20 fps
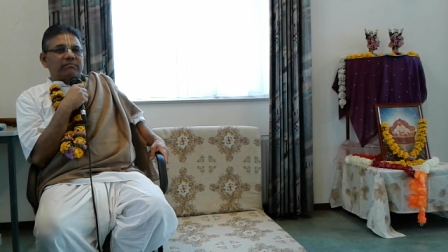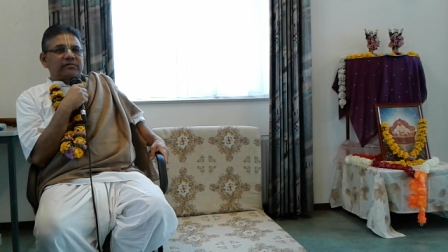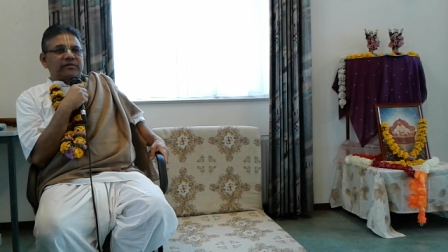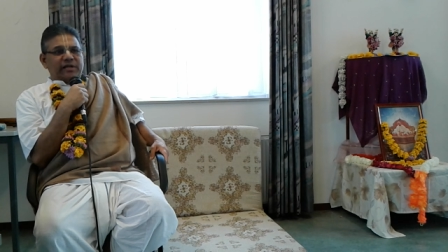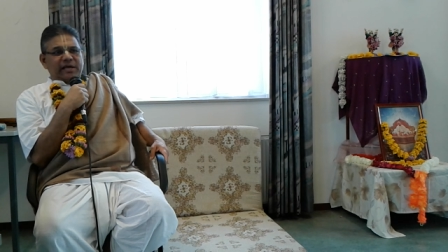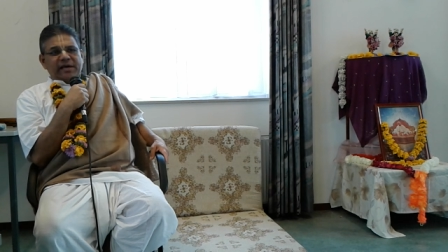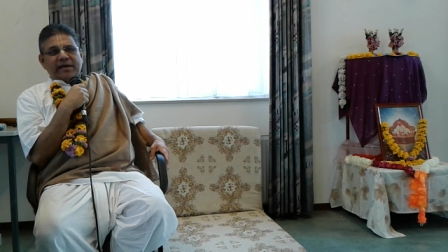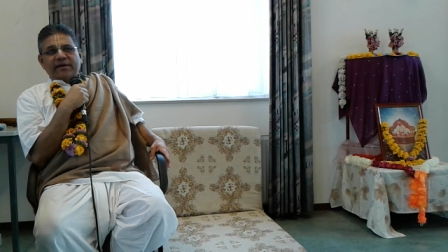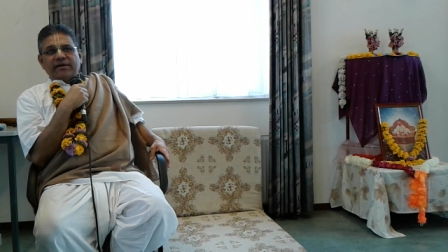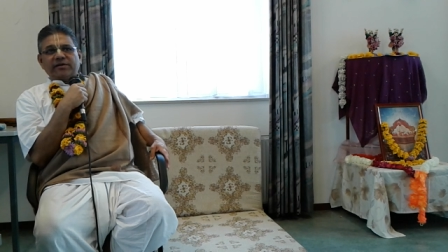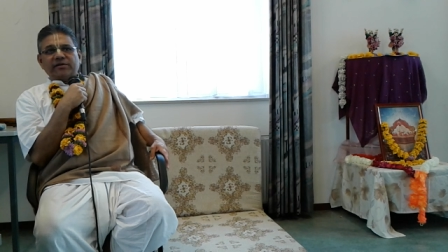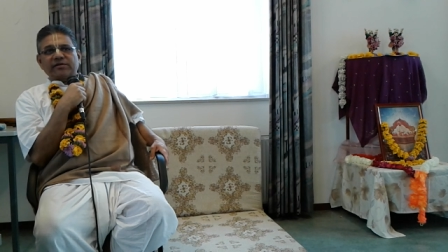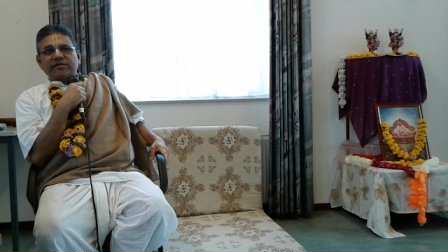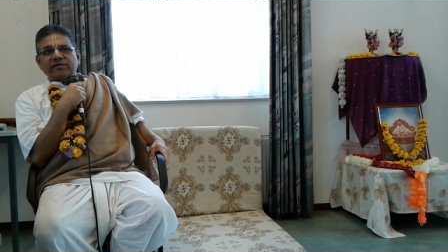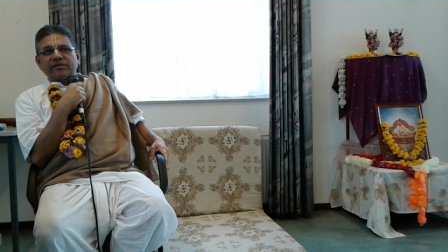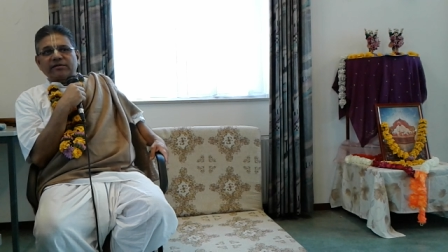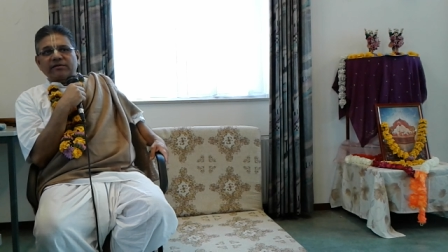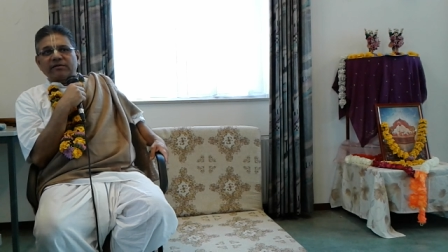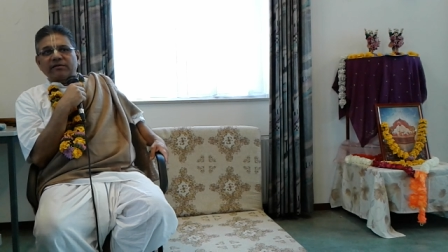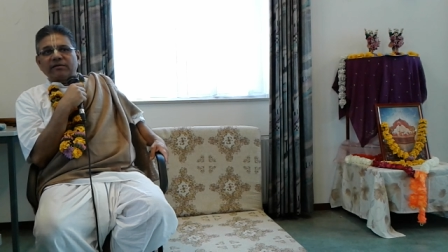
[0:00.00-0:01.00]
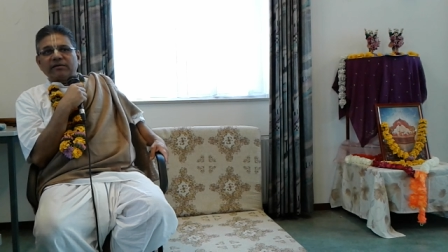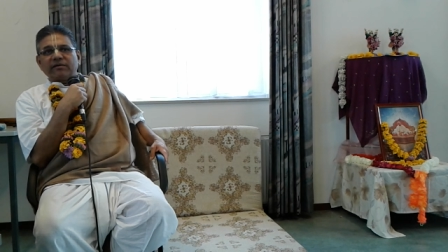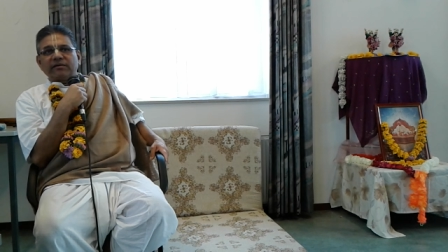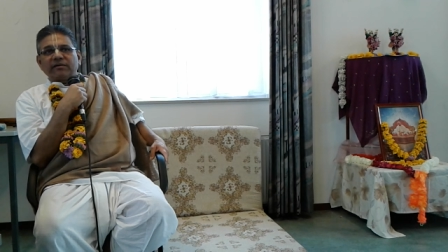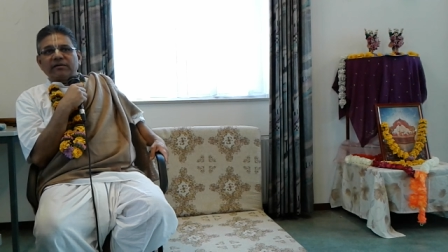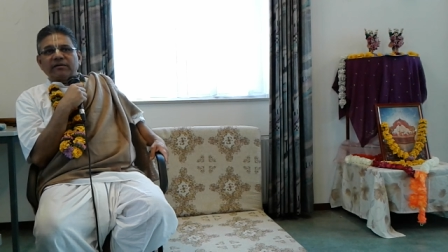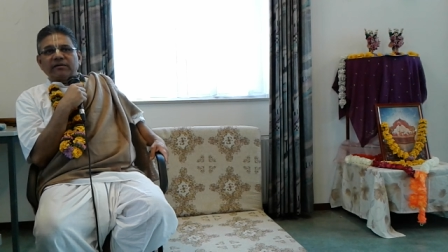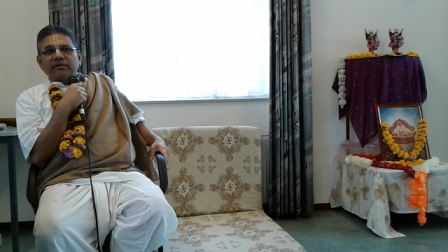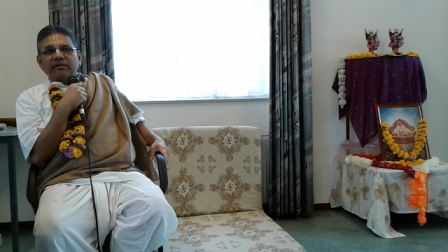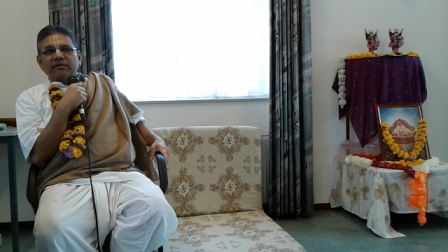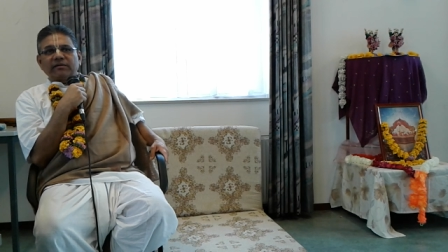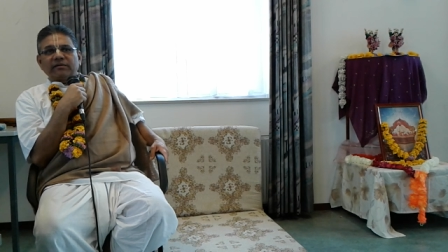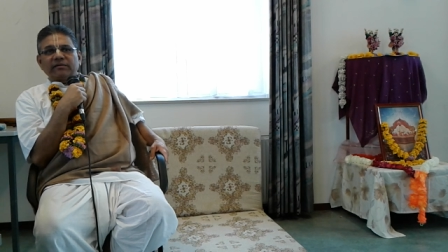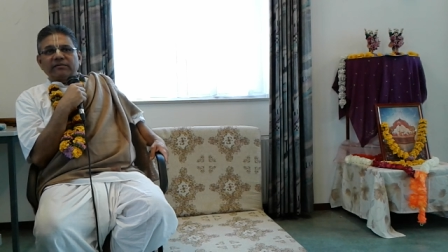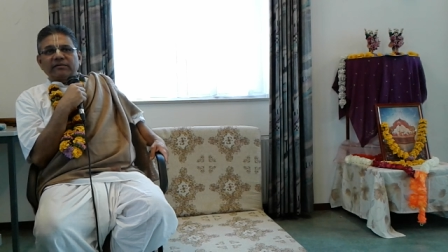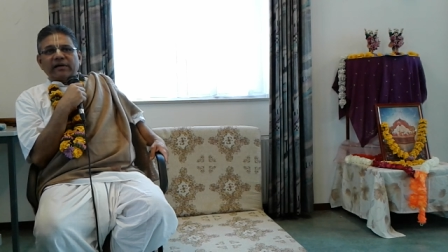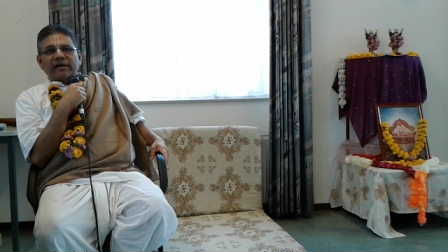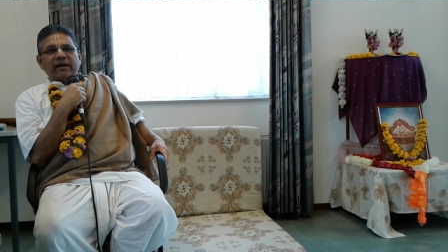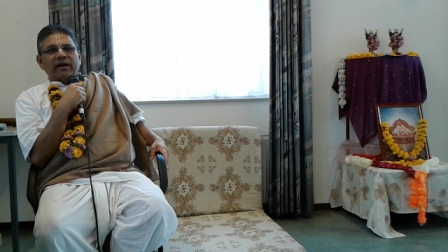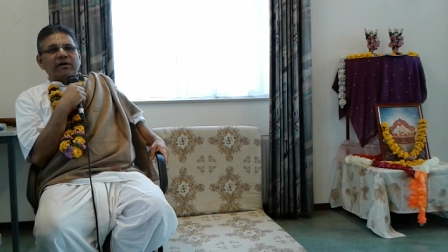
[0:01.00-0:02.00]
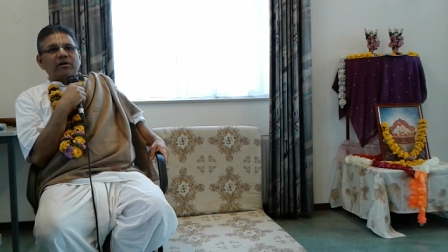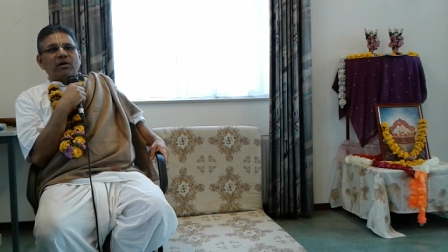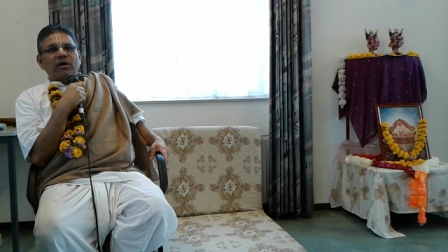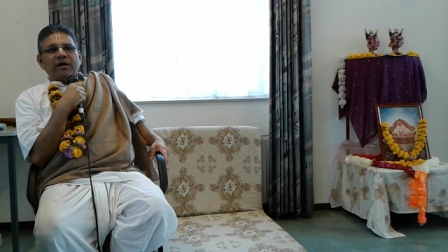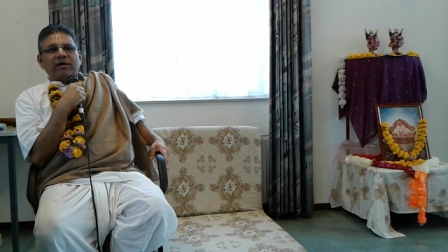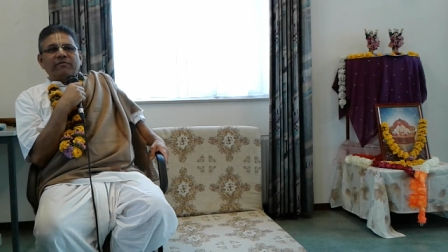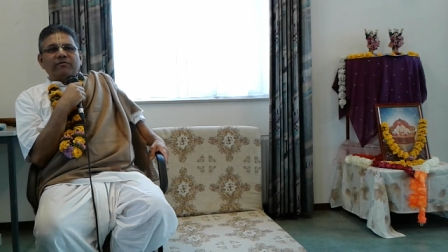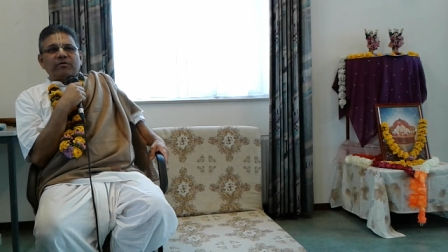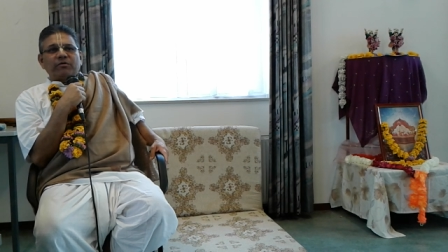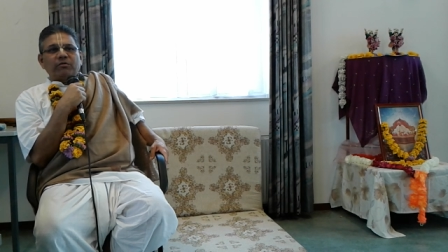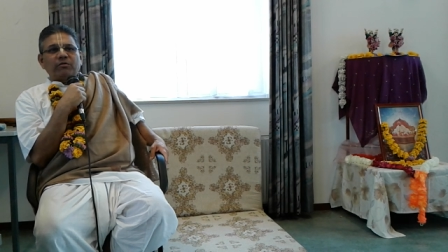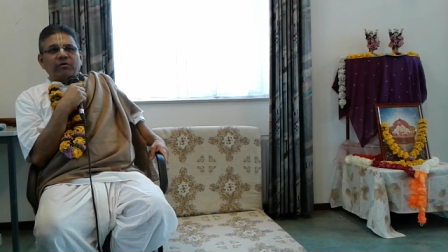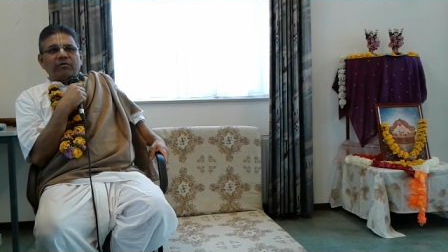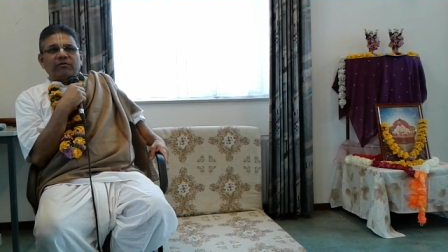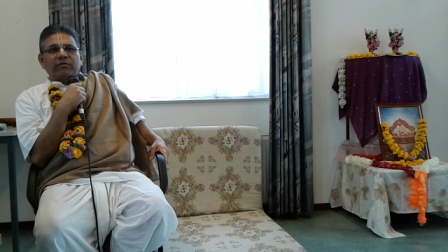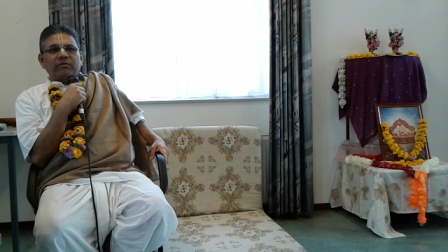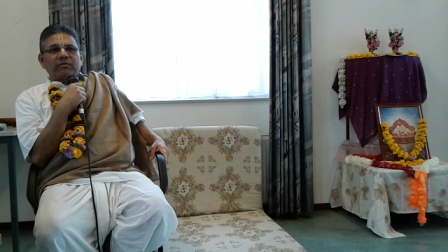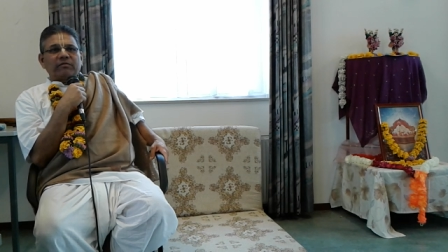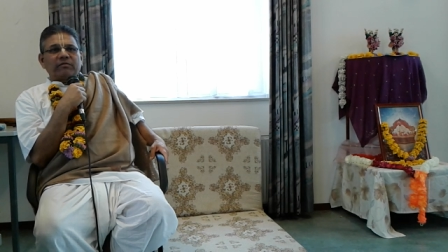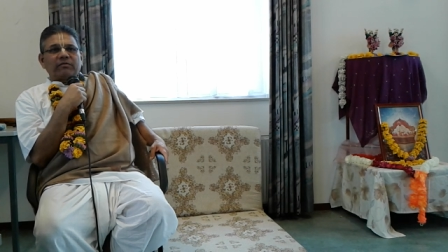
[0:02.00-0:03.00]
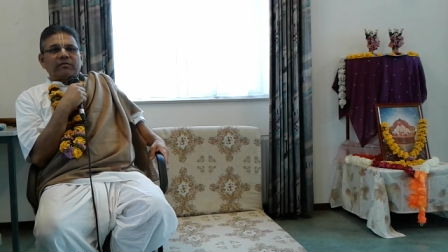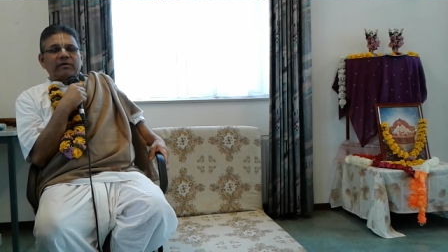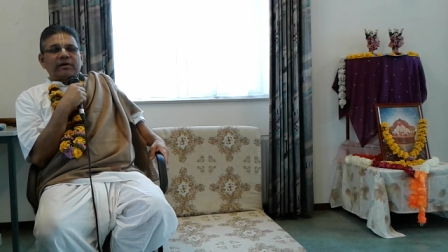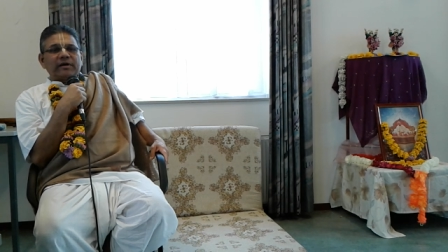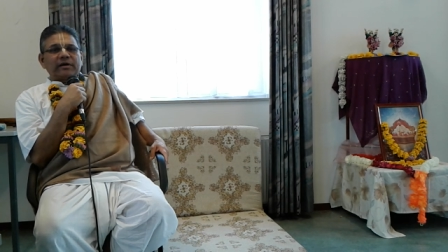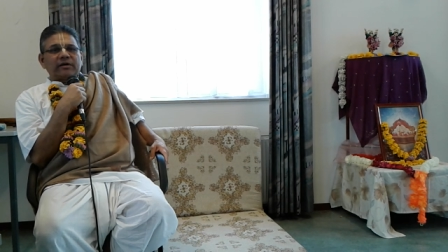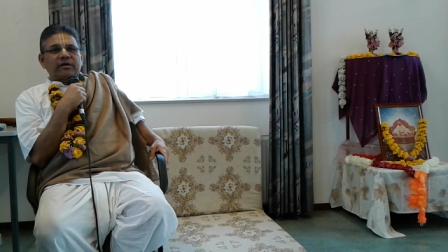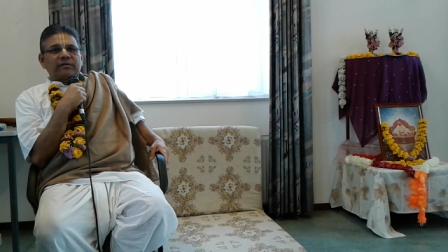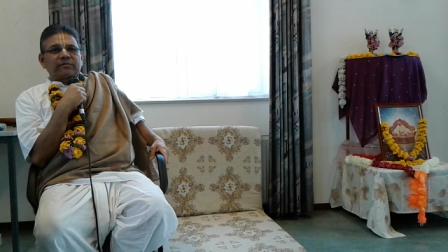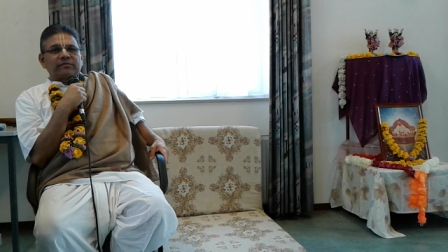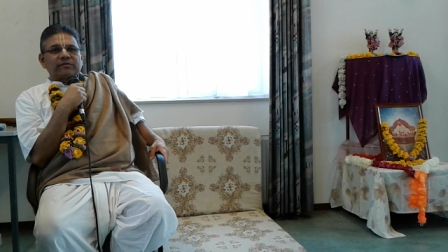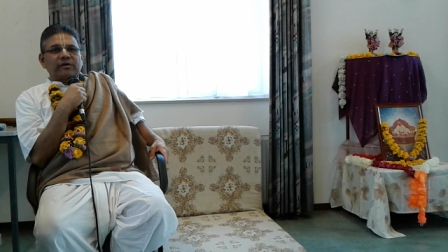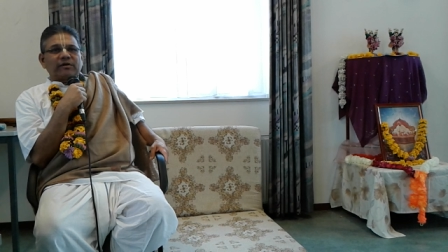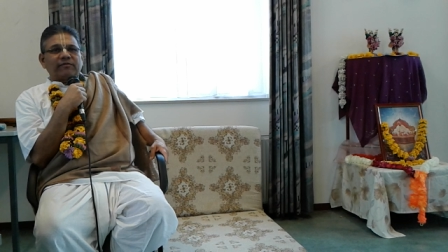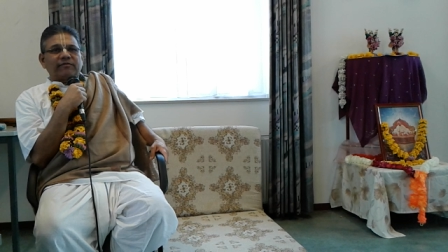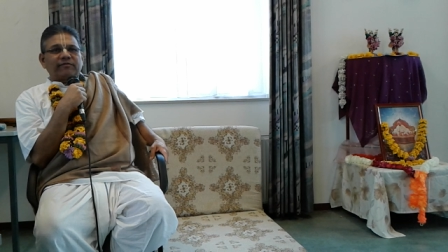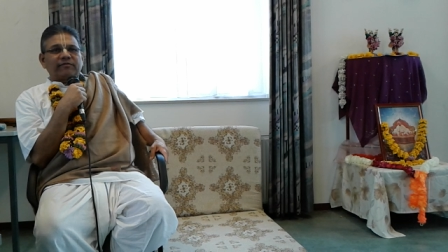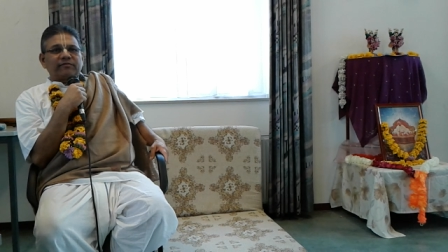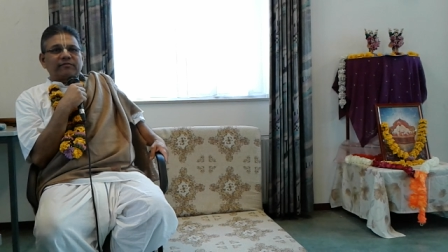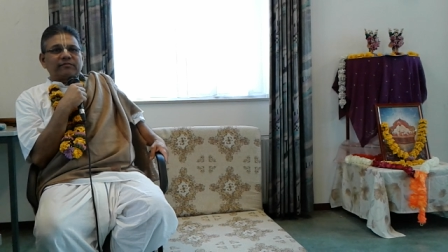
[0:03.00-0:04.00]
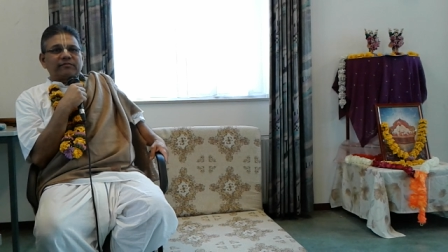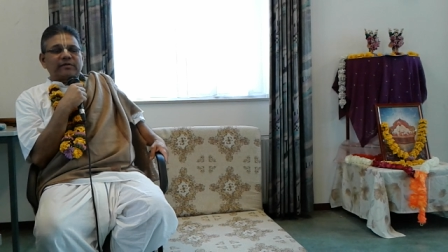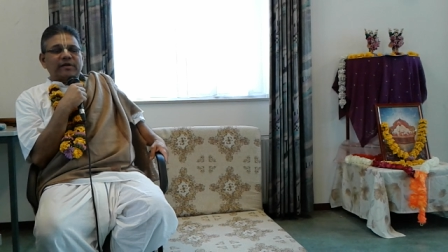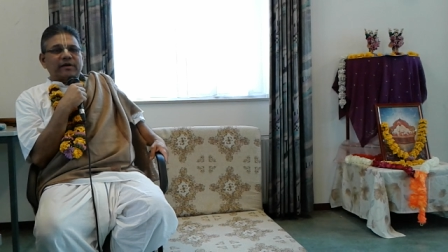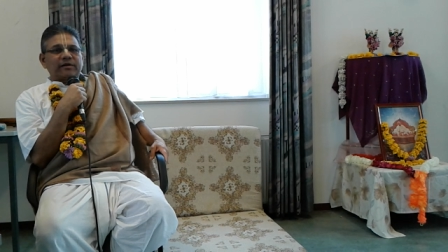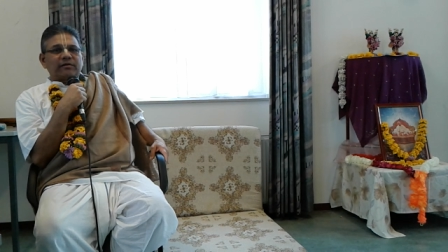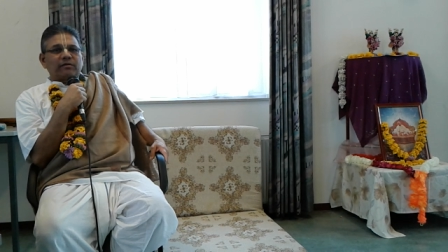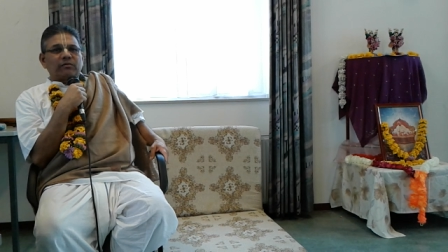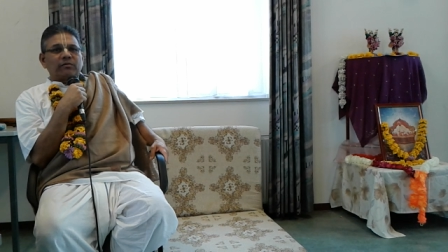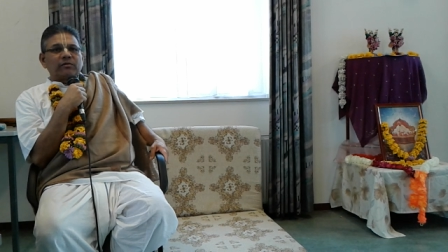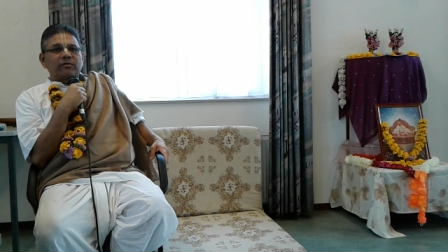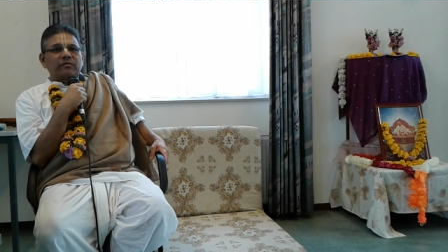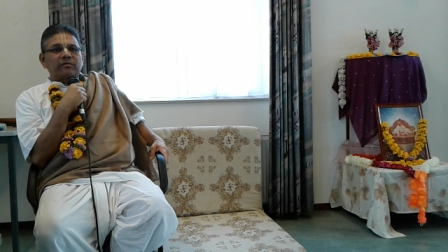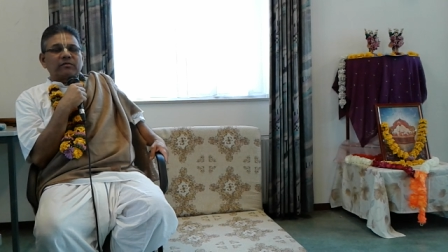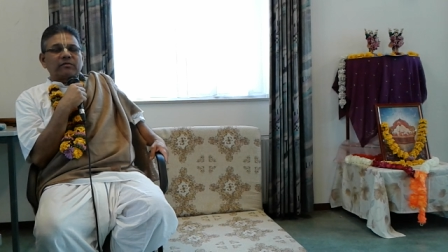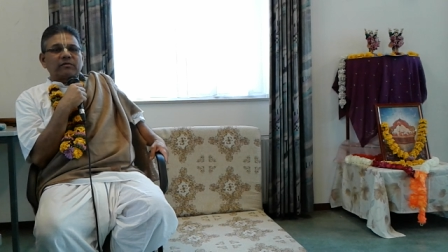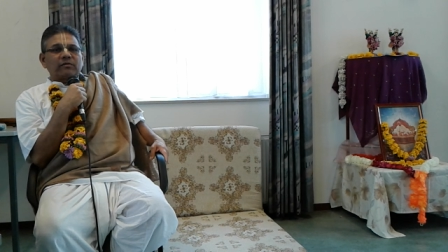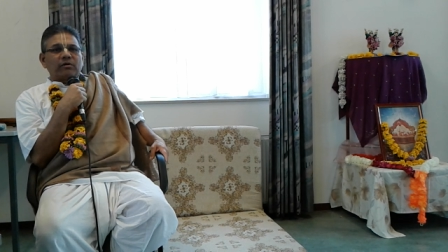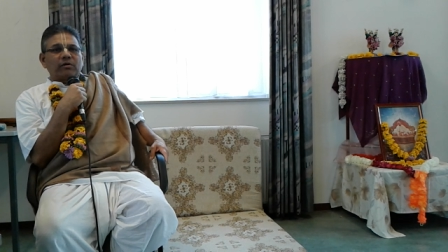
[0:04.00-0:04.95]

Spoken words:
things that are not even good in terms of their own